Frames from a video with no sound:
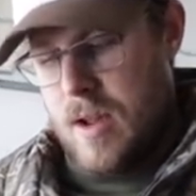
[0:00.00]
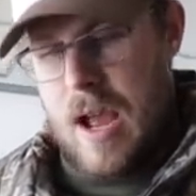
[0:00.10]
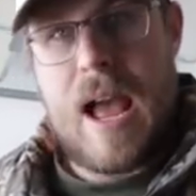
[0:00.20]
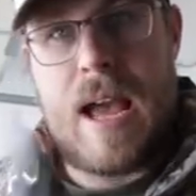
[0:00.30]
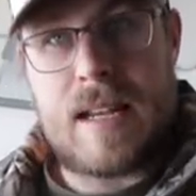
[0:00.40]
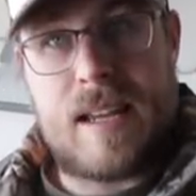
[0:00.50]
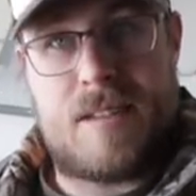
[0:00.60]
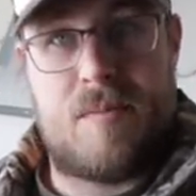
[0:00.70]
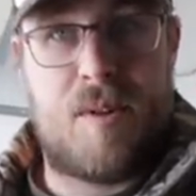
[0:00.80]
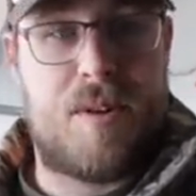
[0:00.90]
I had to get
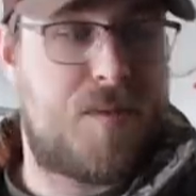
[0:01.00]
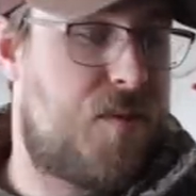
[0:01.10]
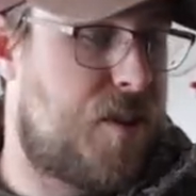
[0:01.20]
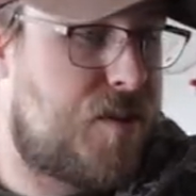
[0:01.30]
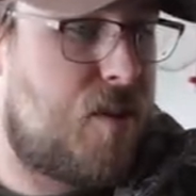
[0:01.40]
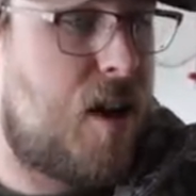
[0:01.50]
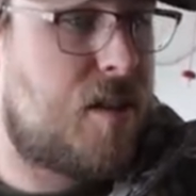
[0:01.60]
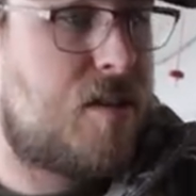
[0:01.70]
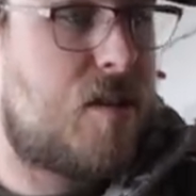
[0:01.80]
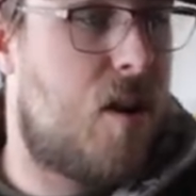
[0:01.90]
some reels for these
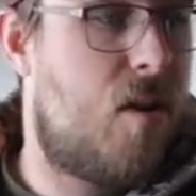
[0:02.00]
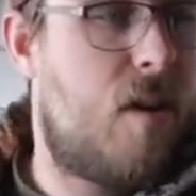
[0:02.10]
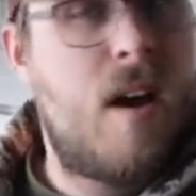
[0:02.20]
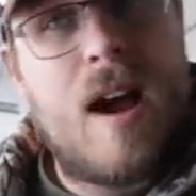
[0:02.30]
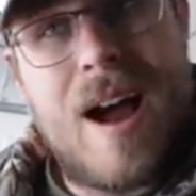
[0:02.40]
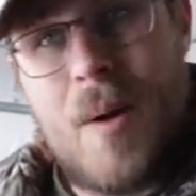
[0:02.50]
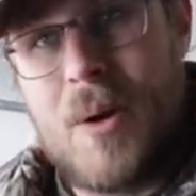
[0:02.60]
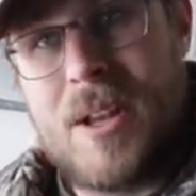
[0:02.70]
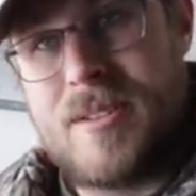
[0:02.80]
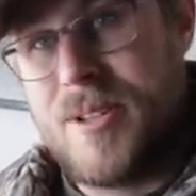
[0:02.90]
rods. So I
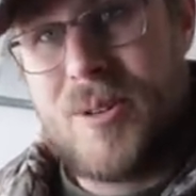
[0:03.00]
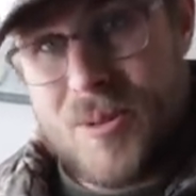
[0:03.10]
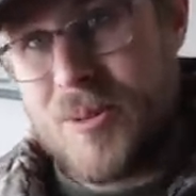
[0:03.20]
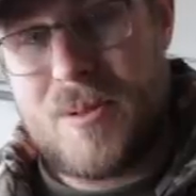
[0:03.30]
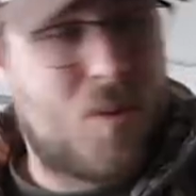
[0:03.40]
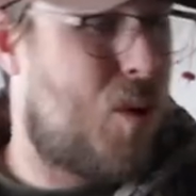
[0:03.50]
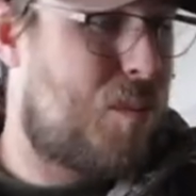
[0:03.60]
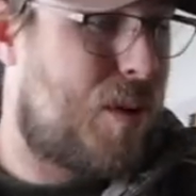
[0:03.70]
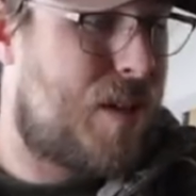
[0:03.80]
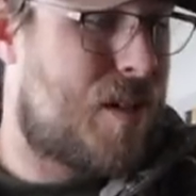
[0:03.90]
went to the one
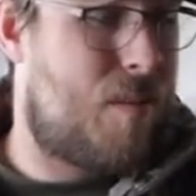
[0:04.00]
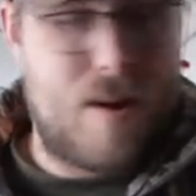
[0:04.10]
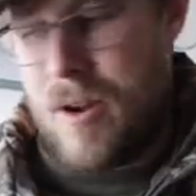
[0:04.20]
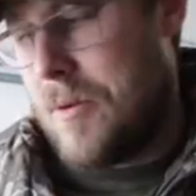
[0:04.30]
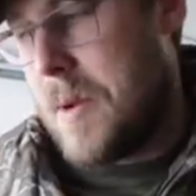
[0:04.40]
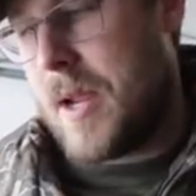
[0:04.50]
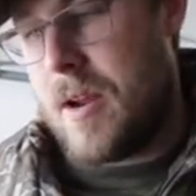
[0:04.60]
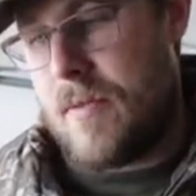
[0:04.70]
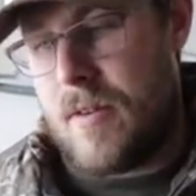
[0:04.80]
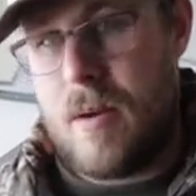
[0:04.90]
place I buy all my
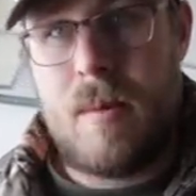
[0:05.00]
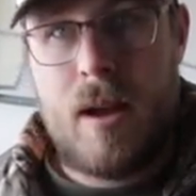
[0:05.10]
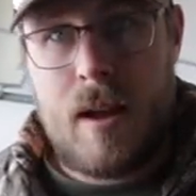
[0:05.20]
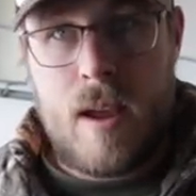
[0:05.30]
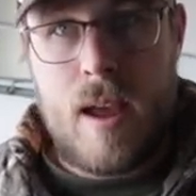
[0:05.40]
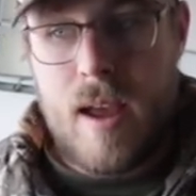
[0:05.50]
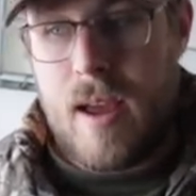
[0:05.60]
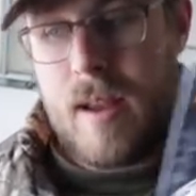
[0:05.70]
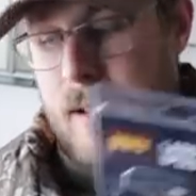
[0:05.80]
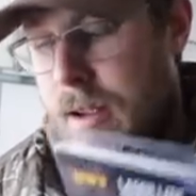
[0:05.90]
gear from
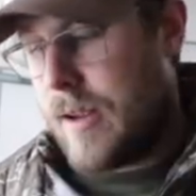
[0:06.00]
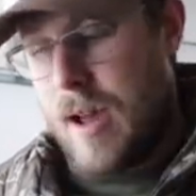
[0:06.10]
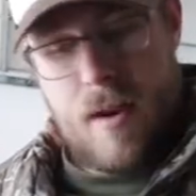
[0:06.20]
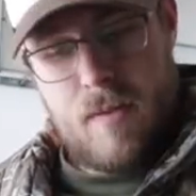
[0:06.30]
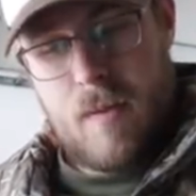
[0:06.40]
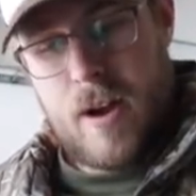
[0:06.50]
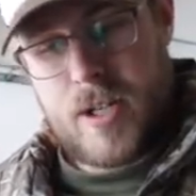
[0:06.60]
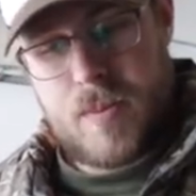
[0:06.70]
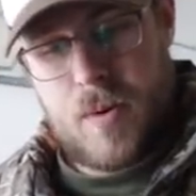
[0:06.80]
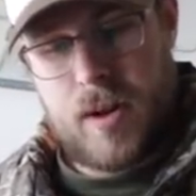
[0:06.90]
and got it from
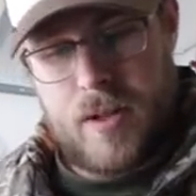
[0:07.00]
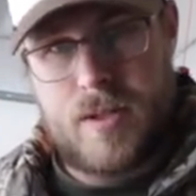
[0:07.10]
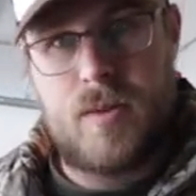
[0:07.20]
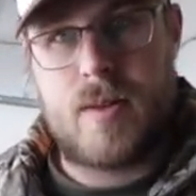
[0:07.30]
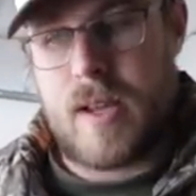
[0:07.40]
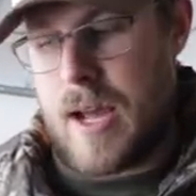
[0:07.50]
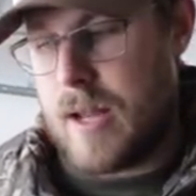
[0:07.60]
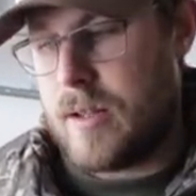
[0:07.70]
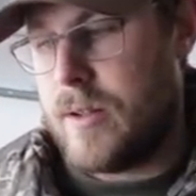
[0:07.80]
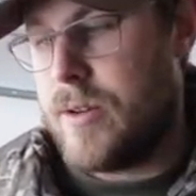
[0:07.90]
Rogers Sporting Goods. So we've
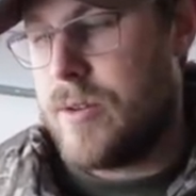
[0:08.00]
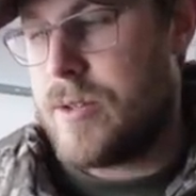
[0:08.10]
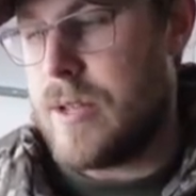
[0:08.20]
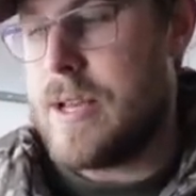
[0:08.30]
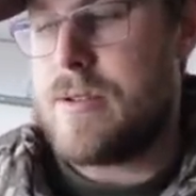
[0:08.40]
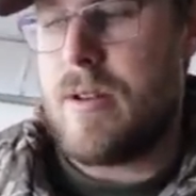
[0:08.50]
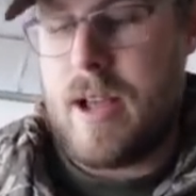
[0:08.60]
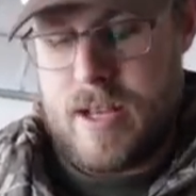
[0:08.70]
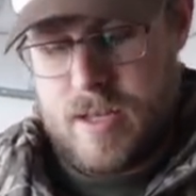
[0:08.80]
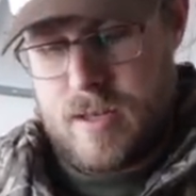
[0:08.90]
got Lewes laser
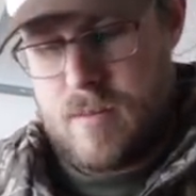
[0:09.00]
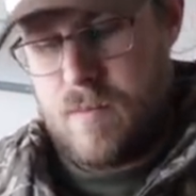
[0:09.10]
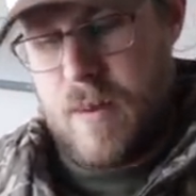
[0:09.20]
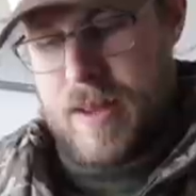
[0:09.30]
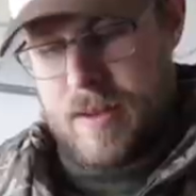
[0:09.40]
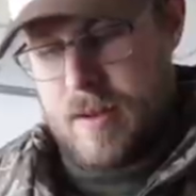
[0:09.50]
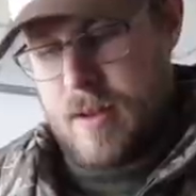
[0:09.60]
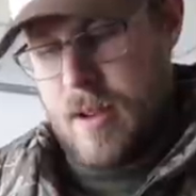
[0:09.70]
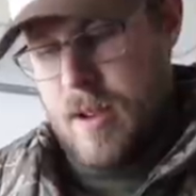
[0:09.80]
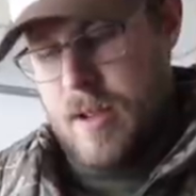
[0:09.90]
light spin
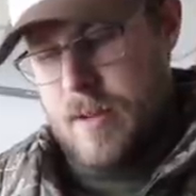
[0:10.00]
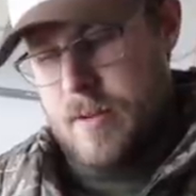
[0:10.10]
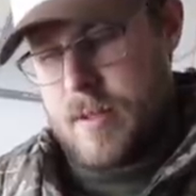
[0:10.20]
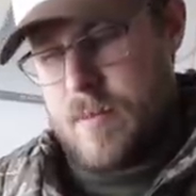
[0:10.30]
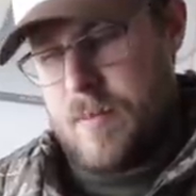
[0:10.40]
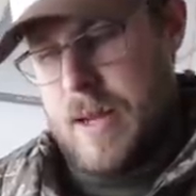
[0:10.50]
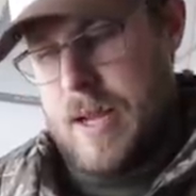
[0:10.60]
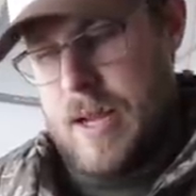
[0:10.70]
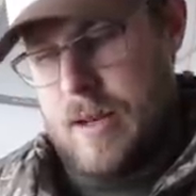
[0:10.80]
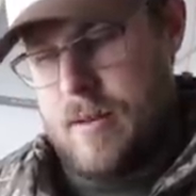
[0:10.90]

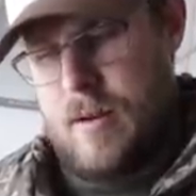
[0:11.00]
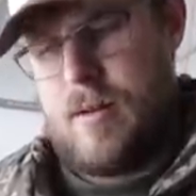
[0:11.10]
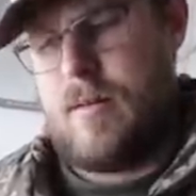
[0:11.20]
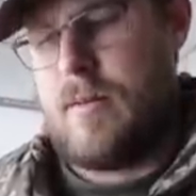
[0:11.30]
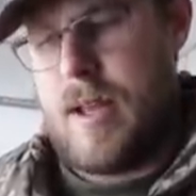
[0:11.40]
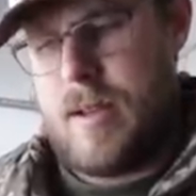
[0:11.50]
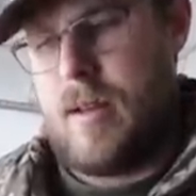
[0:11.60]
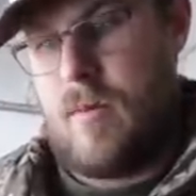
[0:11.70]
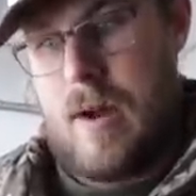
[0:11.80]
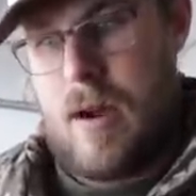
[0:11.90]
speed, or
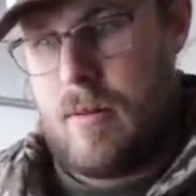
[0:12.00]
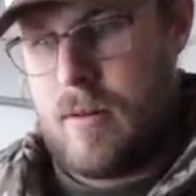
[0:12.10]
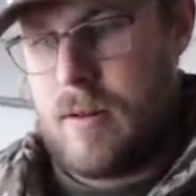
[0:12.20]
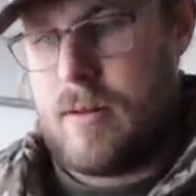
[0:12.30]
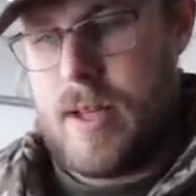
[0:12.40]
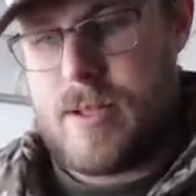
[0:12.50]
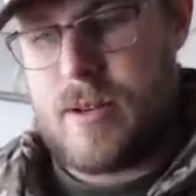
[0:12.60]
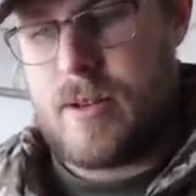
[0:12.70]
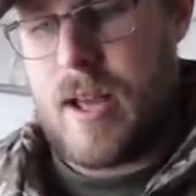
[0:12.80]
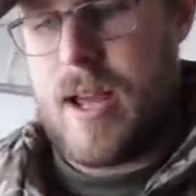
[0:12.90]

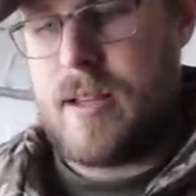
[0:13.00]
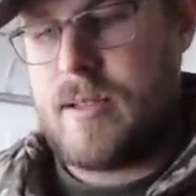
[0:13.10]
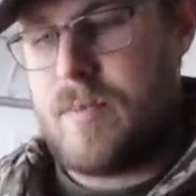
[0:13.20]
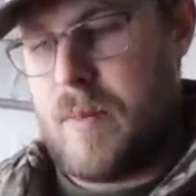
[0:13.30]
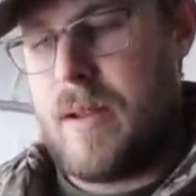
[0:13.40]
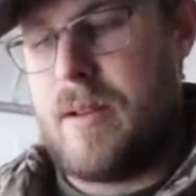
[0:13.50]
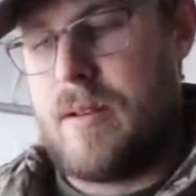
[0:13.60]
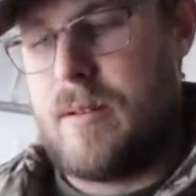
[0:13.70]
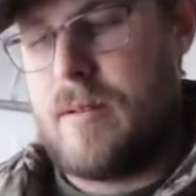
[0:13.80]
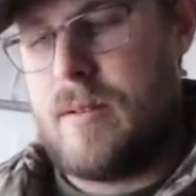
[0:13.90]
laser light
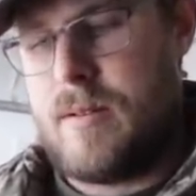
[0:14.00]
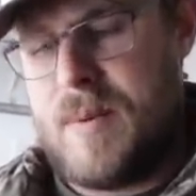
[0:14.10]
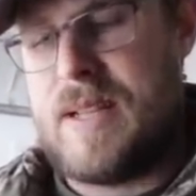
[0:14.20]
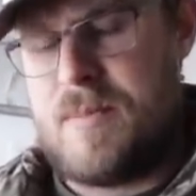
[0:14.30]
spin, speed